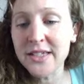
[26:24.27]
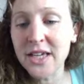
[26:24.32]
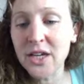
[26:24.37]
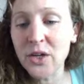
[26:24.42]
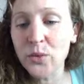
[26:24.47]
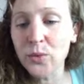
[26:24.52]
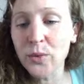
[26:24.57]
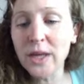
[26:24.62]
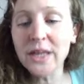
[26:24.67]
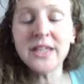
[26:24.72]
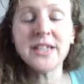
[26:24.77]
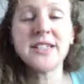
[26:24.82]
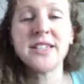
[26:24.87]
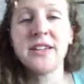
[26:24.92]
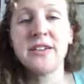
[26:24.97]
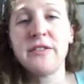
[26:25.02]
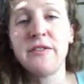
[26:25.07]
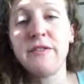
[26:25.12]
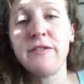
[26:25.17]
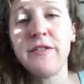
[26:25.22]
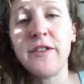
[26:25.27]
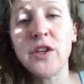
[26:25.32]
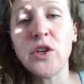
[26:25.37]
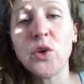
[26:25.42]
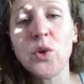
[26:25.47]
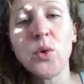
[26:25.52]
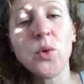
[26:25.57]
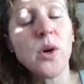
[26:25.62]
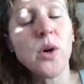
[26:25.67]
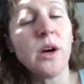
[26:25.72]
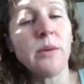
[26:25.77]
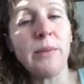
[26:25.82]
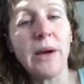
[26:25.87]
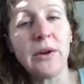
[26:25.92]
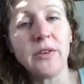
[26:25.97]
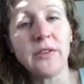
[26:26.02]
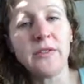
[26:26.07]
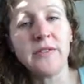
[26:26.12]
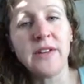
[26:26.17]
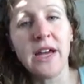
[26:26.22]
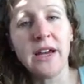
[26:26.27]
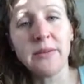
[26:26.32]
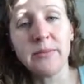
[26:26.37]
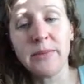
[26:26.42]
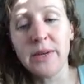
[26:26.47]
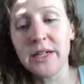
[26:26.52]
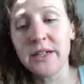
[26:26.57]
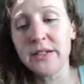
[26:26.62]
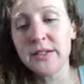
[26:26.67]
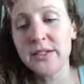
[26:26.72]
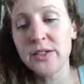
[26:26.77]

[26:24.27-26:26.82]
a relative few amount of nonmetals.